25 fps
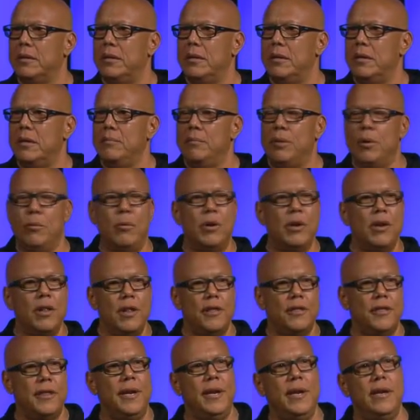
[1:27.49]
But one of the
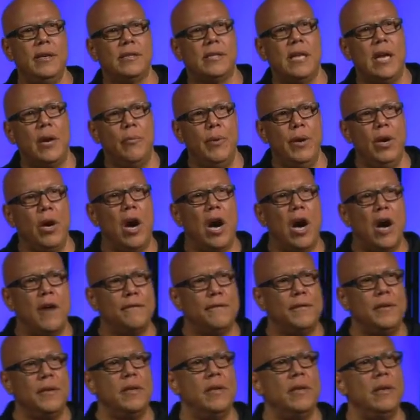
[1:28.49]
things that we
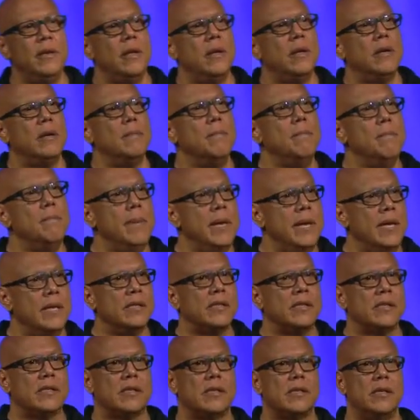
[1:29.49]
often
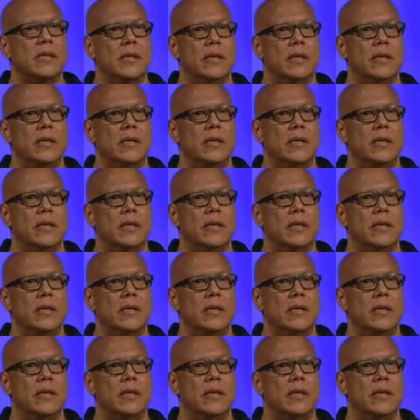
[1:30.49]
miss